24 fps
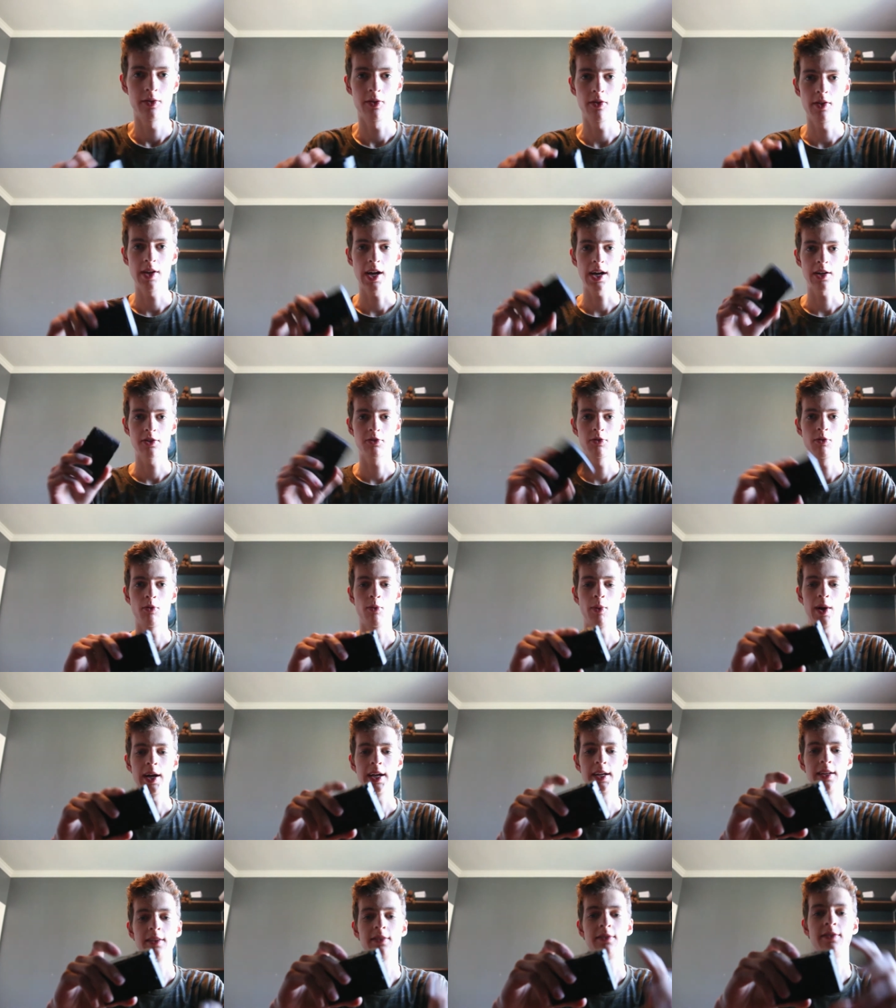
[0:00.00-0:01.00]
the actual
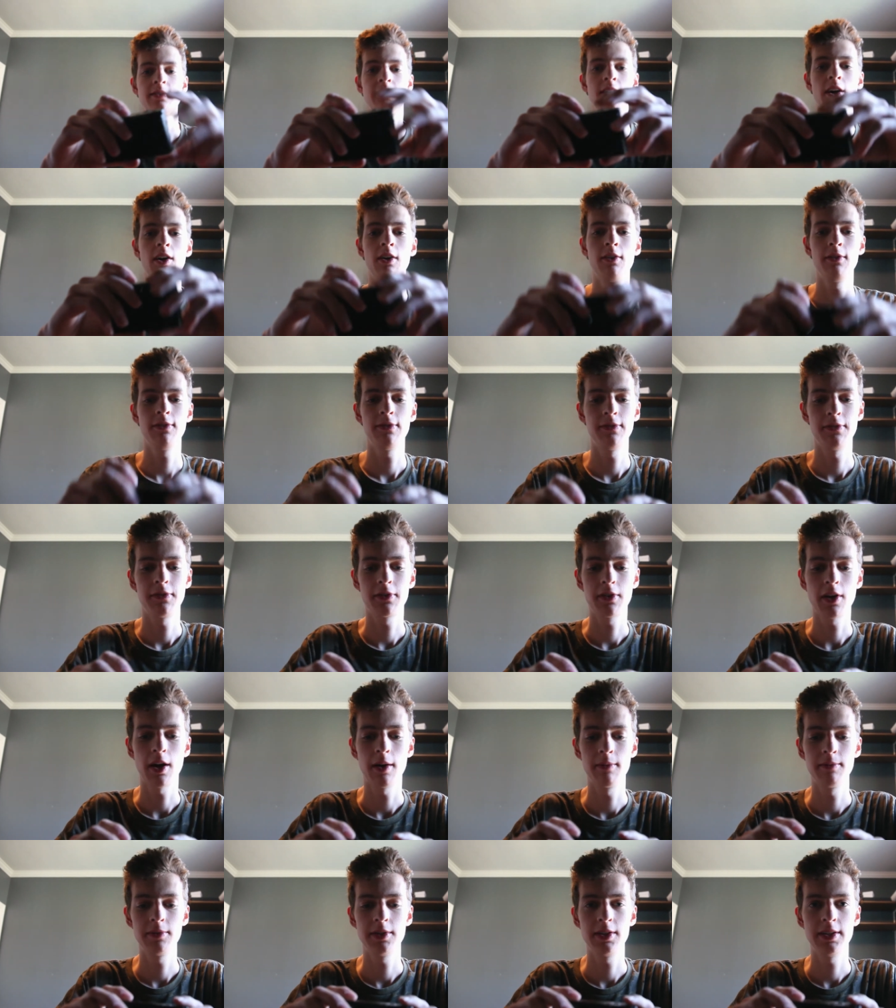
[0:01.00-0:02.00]
weight itself
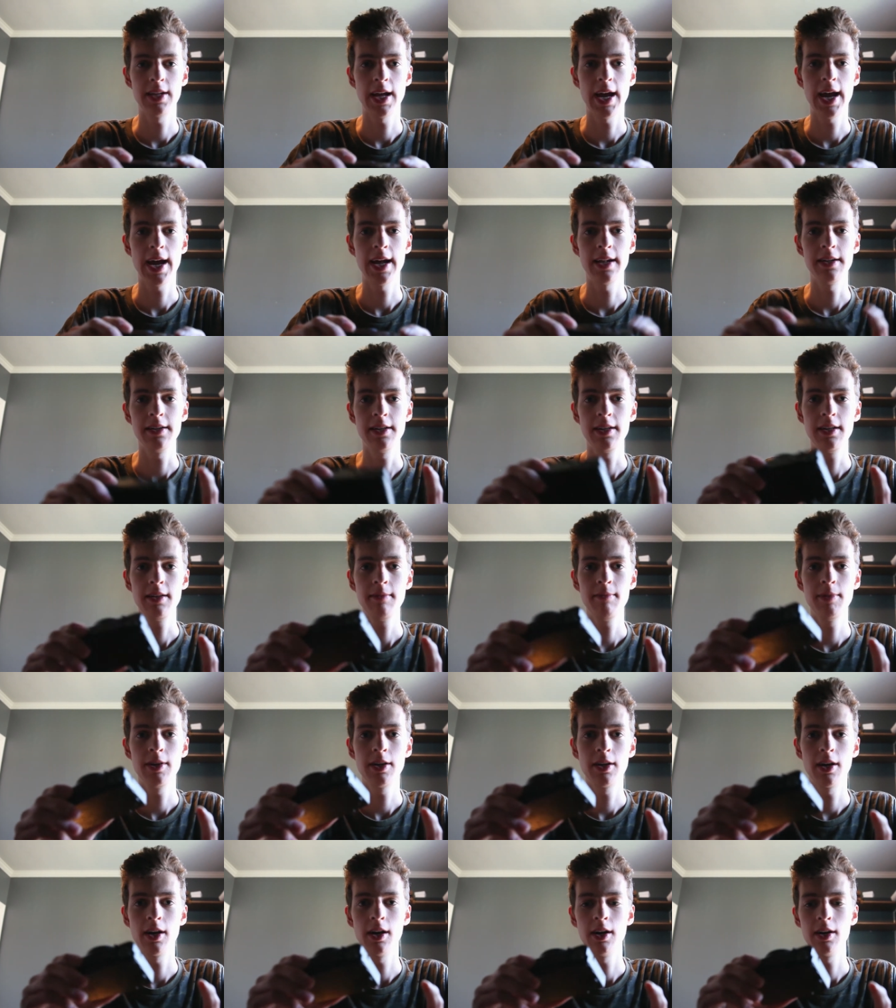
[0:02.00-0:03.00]
comes in handy
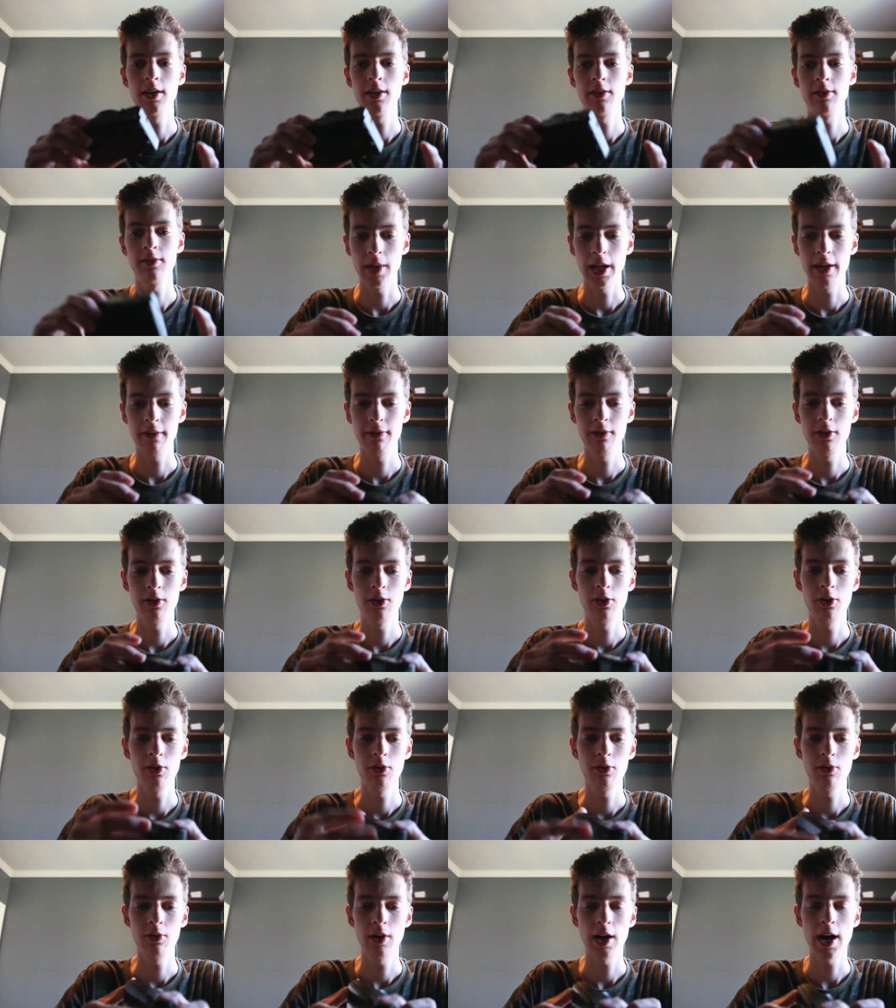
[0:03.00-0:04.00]
because if you
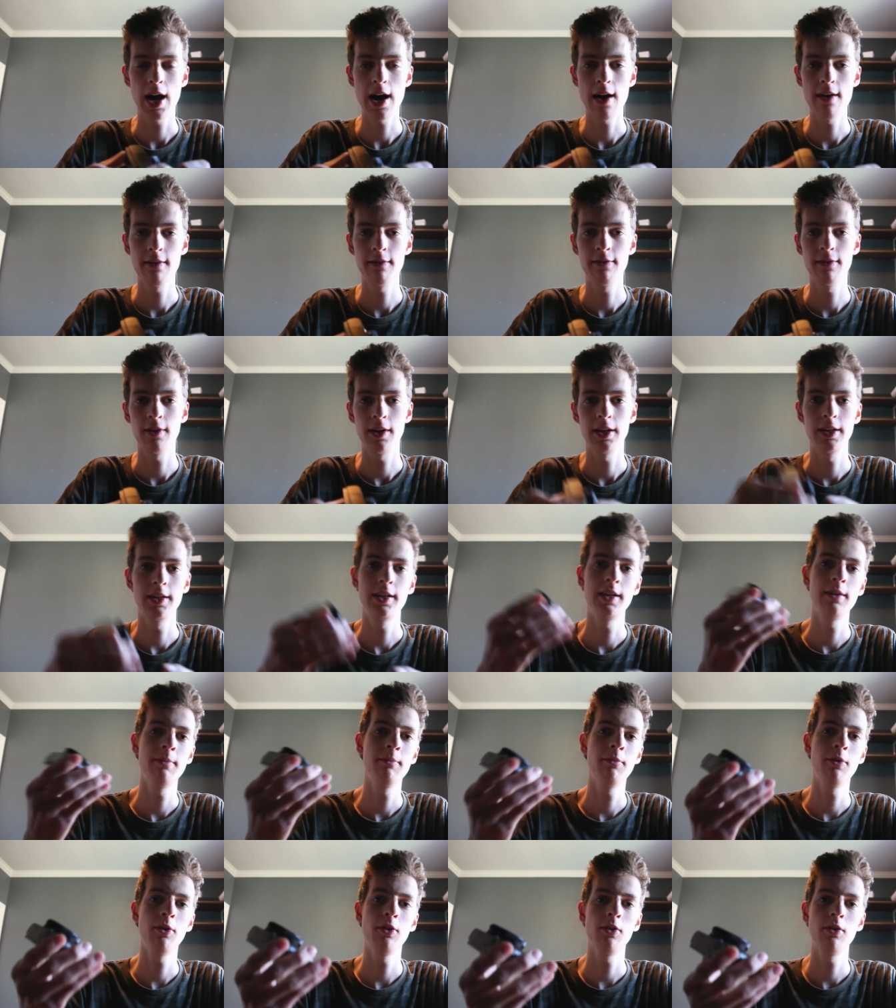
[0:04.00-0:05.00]
do have a
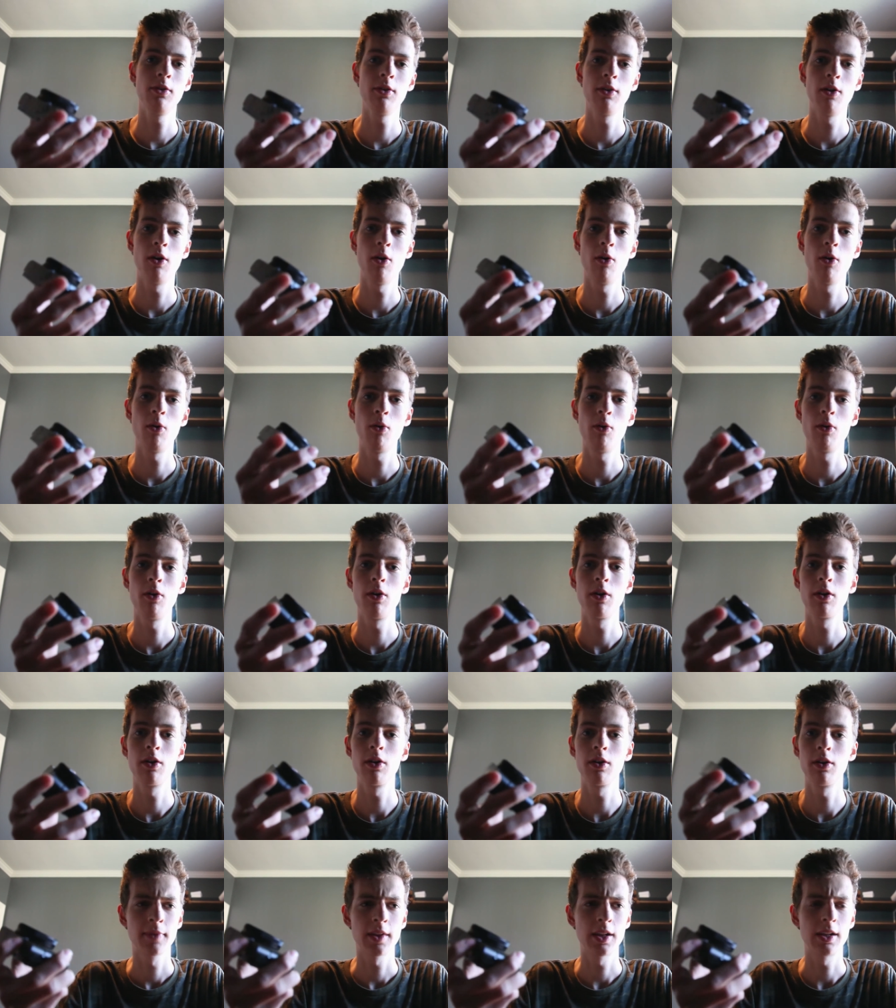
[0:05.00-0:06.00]
gimbal
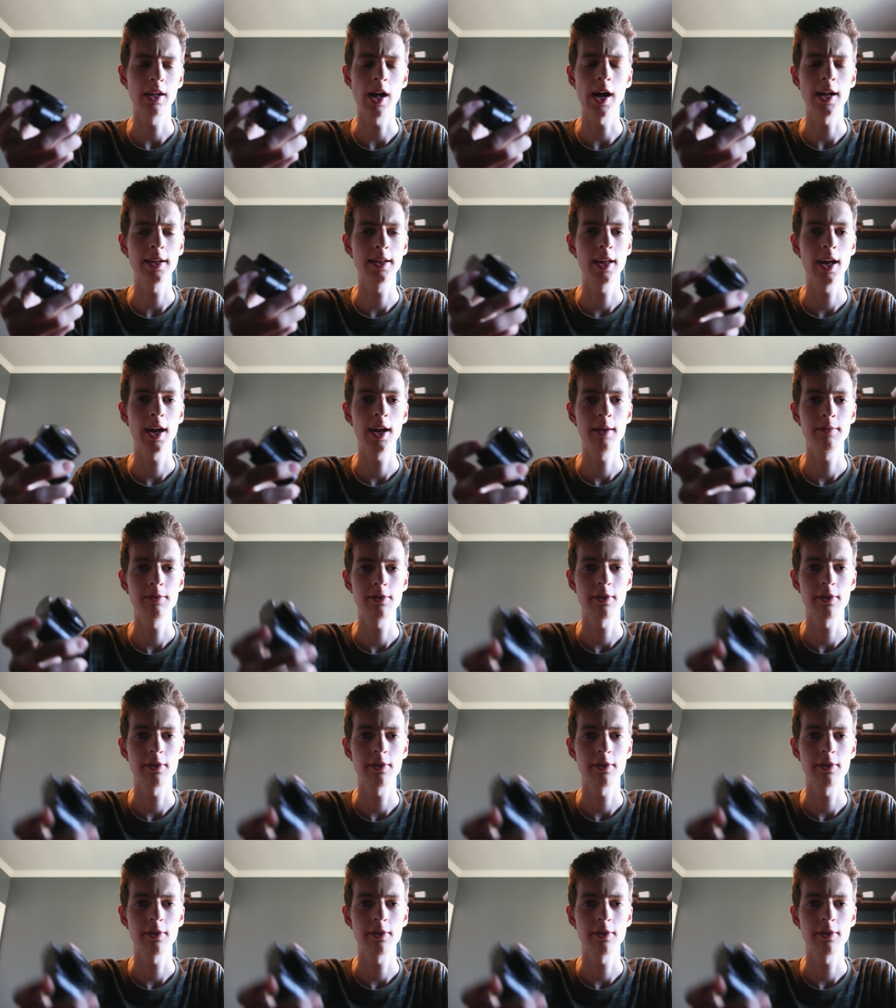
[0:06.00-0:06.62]
or glide cam,